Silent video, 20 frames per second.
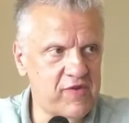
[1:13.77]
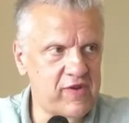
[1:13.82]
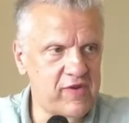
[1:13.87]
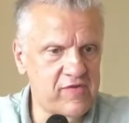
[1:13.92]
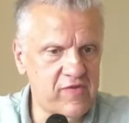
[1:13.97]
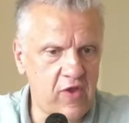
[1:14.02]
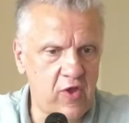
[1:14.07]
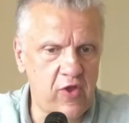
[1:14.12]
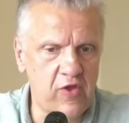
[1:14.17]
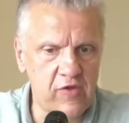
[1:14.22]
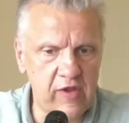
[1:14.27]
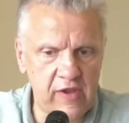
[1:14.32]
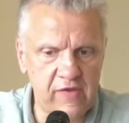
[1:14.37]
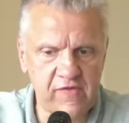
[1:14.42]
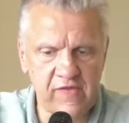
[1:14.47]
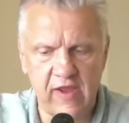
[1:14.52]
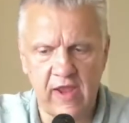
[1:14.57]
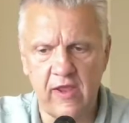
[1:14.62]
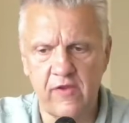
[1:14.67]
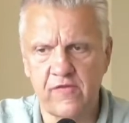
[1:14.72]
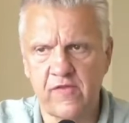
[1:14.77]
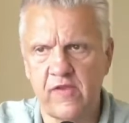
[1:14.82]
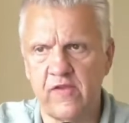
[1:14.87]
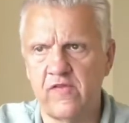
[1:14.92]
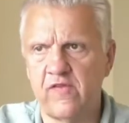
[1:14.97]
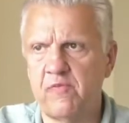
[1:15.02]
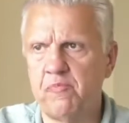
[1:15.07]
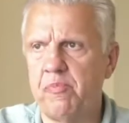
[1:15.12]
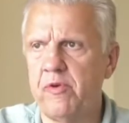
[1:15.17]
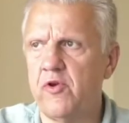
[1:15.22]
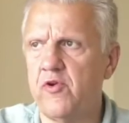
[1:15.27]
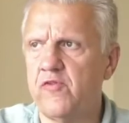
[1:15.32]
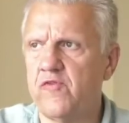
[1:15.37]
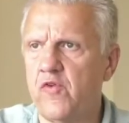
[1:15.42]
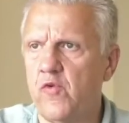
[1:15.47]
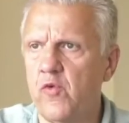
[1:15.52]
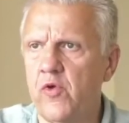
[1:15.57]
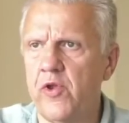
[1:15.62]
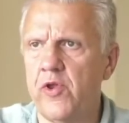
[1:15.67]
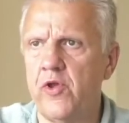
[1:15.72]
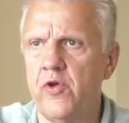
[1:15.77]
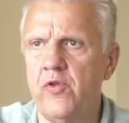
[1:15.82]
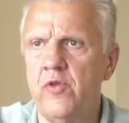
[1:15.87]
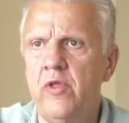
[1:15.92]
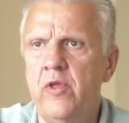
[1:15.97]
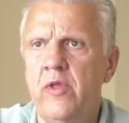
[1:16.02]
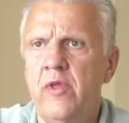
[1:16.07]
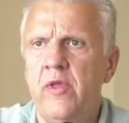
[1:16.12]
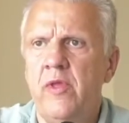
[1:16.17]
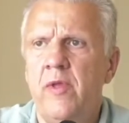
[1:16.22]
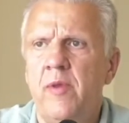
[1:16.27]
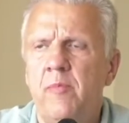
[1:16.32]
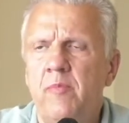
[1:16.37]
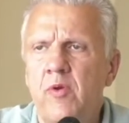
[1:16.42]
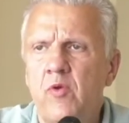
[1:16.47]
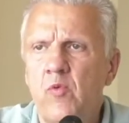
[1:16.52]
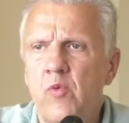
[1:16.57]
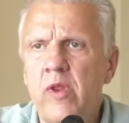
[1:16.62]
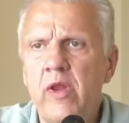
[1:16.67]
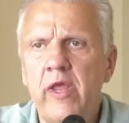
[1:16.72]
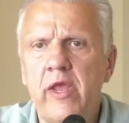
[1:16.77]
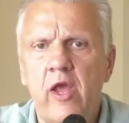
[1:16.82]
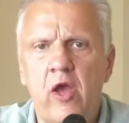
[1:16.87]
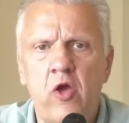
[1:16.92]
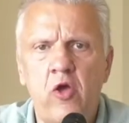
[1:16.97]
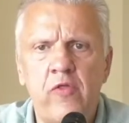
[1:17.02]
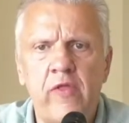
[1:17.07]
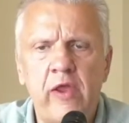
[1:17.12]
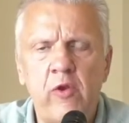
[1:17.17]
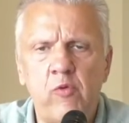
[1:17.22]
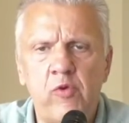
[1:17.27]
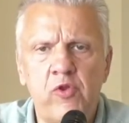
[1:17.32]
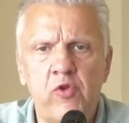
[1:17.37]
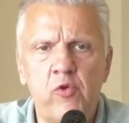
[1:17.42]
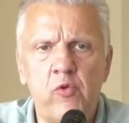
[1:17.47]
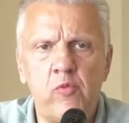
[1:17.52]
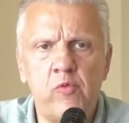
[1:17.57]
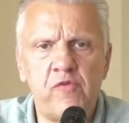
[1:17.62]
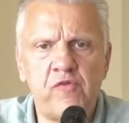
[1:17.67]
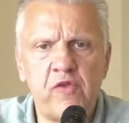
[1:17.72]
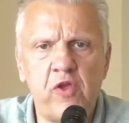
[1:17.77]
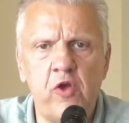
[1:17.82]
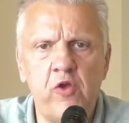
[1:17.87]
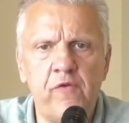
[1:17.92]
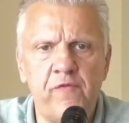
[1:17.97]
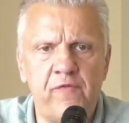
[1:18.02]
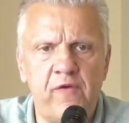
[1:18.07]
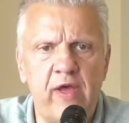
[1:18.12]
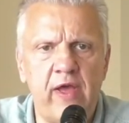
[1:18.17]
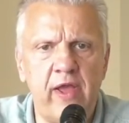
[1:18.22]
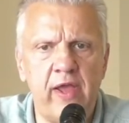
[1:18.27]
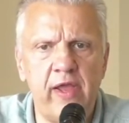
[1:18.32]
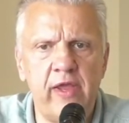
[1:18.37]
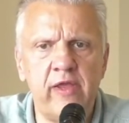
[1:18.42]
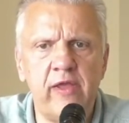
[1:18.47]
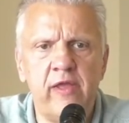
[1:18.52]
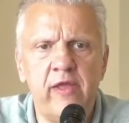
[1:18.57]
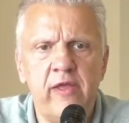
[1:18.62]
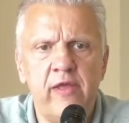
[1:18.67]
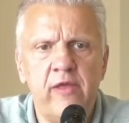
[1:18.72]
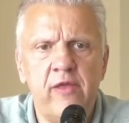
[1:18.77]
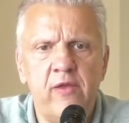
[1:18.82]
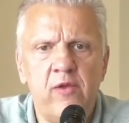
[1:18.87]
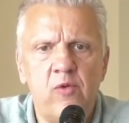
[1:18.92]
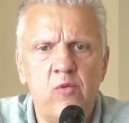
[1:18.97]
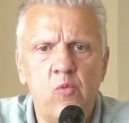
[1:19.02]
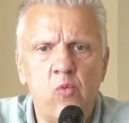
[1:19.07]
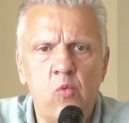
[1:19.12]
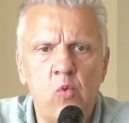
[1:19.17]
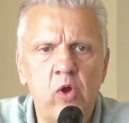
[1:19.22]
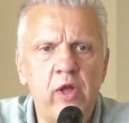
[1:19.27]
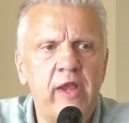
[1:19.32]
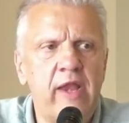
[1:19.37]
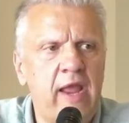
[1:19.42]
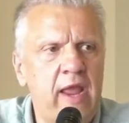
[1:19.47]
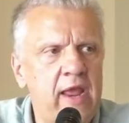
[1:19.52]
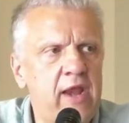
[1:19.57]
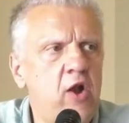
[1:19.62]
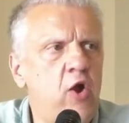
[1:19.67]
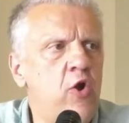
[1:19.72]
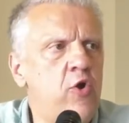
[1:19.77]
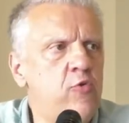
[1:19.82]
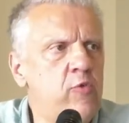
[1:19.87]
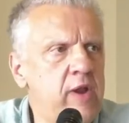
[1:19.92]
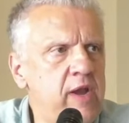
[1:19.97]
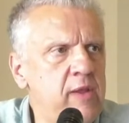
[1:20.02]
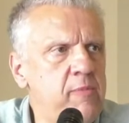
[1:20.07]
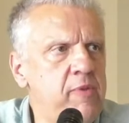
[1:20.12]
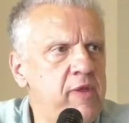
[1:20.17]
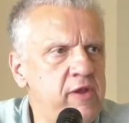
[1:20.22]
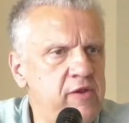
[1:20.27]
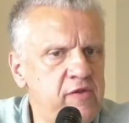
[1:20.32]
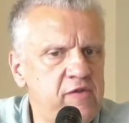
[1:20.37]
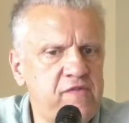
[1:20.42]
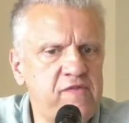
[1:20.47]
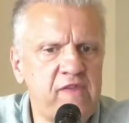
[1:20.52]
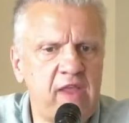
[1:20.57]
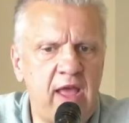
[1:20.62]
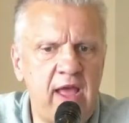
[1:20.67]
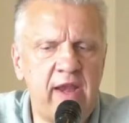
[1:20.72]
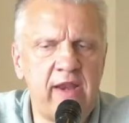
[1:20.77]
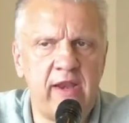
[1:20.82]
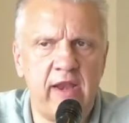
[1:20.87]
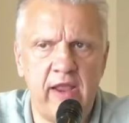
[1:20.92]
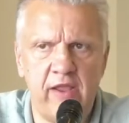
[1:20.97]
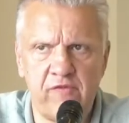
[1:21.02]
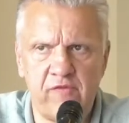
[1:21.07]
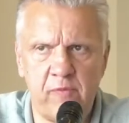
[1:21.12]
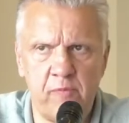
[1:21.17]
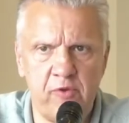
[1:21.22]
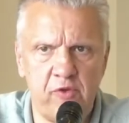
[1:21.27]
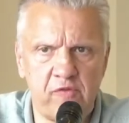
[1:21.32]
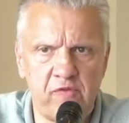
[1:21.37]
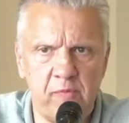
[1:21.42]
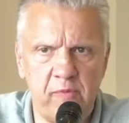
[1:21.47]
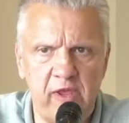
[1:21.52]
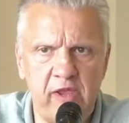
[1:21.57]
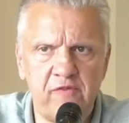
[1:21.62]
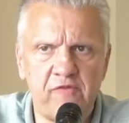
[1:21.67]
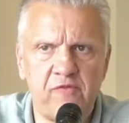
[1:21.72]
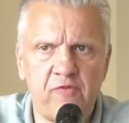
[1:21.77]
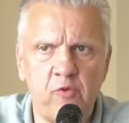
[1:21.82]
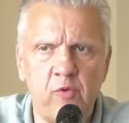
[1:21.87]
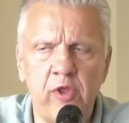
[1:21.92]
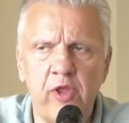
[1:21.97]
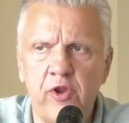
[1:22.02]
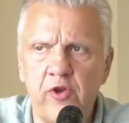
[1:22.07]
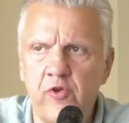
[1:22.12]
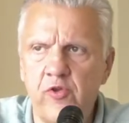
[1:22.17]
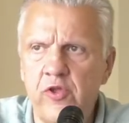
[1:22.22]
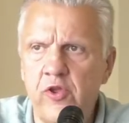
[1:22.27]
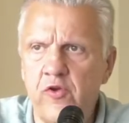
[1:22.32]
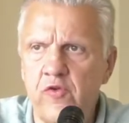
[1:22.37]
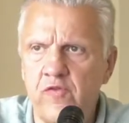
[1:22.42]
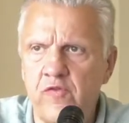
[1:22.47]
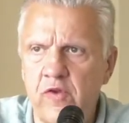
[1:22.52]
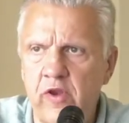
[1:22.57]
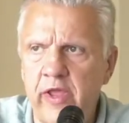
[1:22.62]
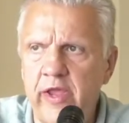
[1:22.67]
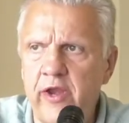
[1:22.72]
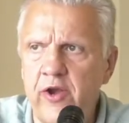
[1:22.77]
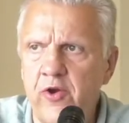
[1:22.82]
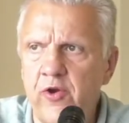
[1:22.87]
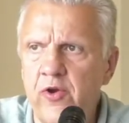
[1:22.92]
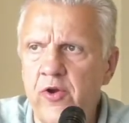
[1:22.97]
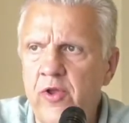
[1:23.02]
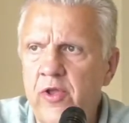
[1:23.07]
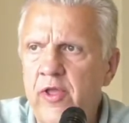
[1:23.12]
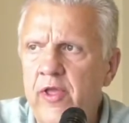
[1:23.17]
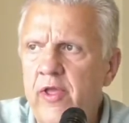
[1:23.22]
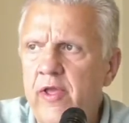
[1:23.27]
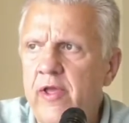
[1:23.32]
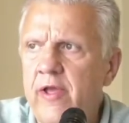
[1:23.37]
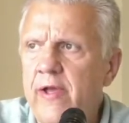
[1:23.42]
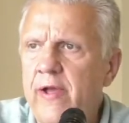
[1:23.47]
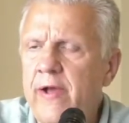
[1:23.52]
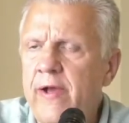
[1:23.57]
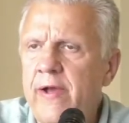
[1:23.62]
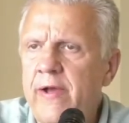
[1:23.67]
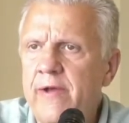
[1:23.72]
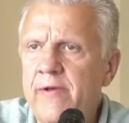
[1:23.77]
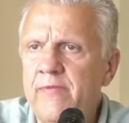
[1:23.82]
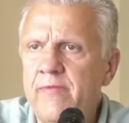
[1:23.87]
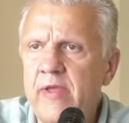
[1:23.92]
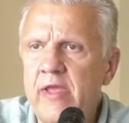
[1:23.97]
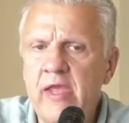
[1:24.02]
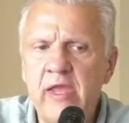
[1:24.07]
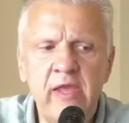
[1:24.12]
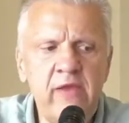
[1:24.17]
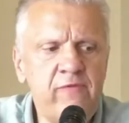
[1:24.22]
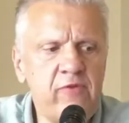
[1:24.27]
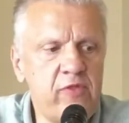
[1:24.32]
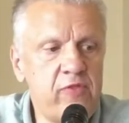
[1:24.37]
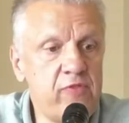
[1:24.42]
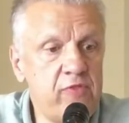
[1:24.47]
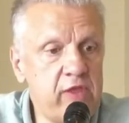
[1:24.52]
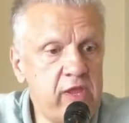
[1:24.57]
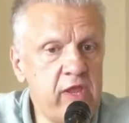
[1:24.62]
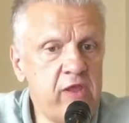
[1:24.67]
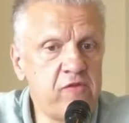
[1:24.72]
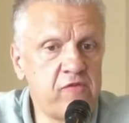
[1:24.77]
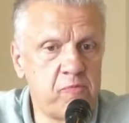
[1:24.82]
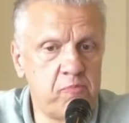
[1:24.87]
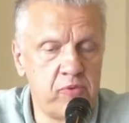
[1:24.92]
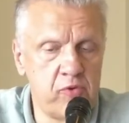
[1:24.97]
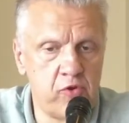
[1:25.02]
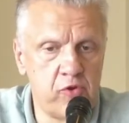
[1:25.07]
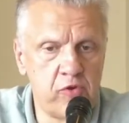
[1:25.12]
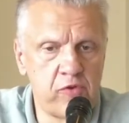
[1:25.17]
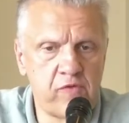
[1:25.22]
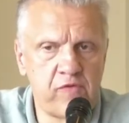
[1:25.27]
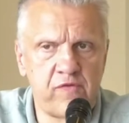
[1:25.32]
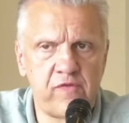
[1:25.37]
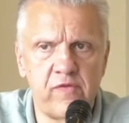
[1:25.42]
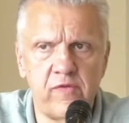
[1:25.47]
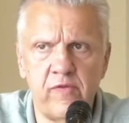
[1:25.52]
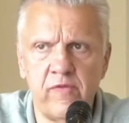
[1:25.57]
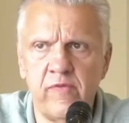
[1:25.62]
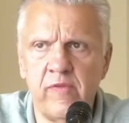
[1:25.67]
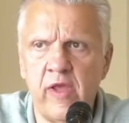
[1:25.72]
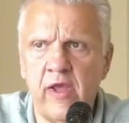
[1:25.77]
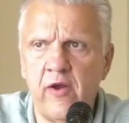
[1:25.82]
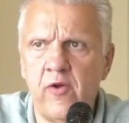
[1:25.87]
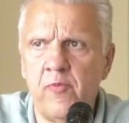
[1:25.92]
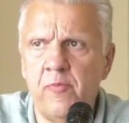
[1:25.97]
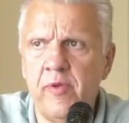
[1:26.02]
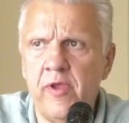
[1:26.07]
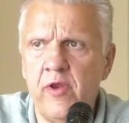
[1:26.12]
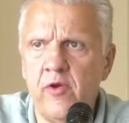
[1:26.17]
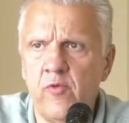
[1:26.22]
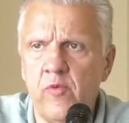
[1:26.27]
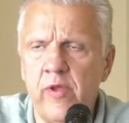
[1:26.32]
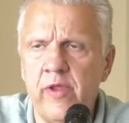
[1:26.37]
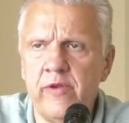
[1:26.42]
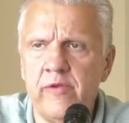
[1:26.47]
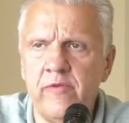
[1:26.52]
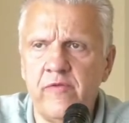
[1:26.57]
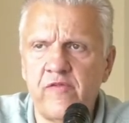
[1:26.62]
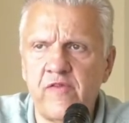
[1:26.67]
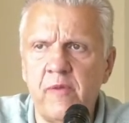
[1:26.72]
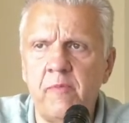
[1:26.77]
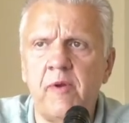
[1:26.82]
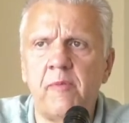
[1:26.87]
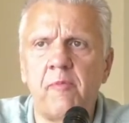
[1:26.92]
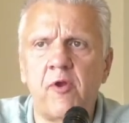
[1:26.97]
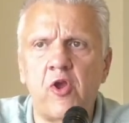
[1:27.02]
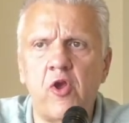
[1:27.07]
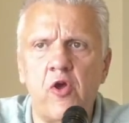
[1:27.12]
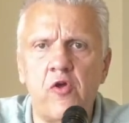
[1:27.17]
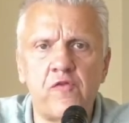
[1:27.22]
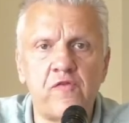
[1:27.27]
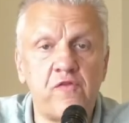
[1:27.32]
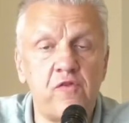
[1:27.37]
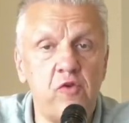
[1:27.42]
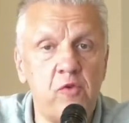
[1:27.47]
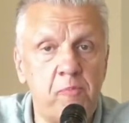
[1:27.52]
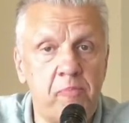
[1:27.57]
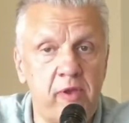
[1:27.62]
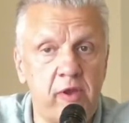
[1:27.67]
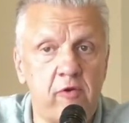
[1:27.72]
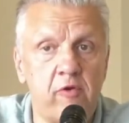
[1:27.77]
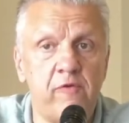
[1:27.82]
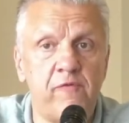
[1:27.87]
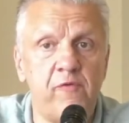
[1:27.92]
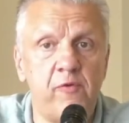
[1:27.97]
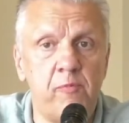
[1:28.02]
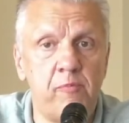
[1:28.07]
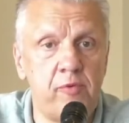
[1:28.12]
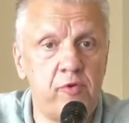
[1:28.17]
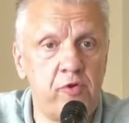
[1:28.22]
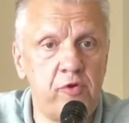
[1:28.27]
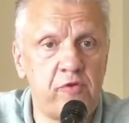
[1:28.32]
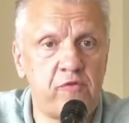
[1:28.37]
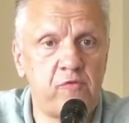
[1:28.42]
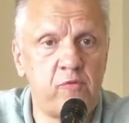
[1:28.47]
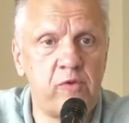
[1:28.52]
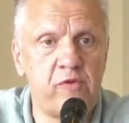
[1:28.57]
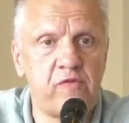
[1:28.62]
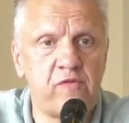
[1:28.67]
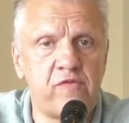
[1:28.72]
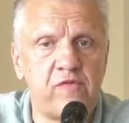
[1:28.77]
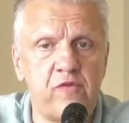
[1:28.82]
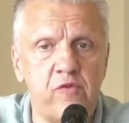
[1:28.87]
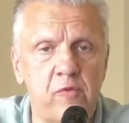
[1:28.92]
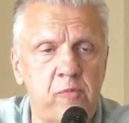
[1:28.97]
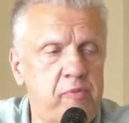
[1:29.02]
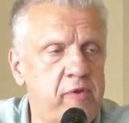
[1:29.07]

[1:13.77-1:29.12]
And it's all it sounds conspiratorial, but really all they were doing was codifying what had already been yeah. decided yes. as the books. I mean, that's three hundred years later. Mm-hmm. uh, even these books that are being written, some of them are called pseudepigrapha books, which mm-hmm.